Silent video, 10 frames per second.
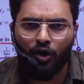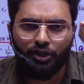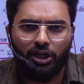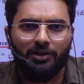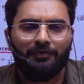
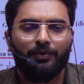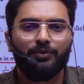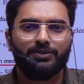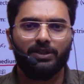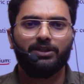
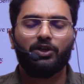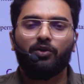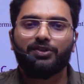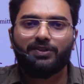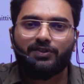confused in the
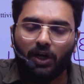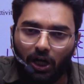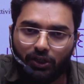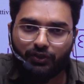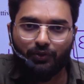questions
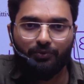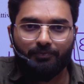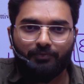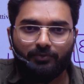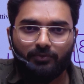also.
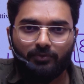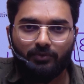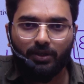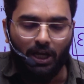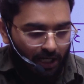
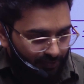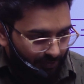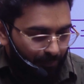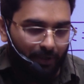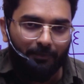
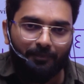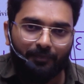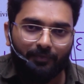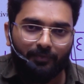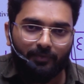Simple.
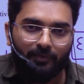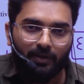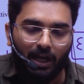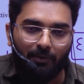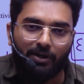
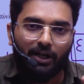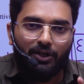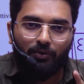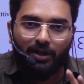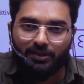I will try
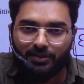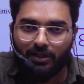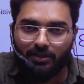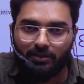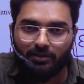to
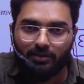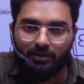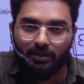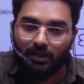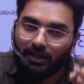understand.
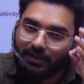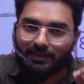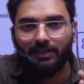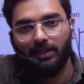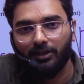
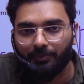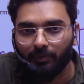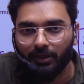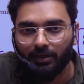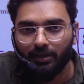Listen
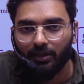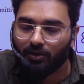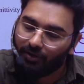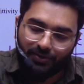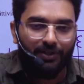carefully.
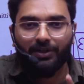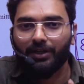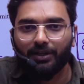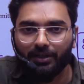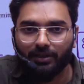
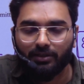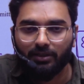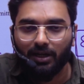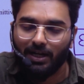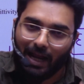Concentrate here.
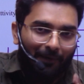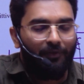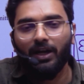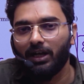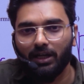
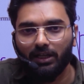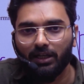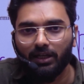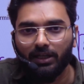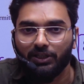definitely
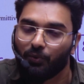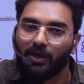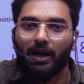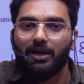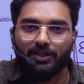you will
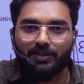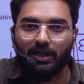understand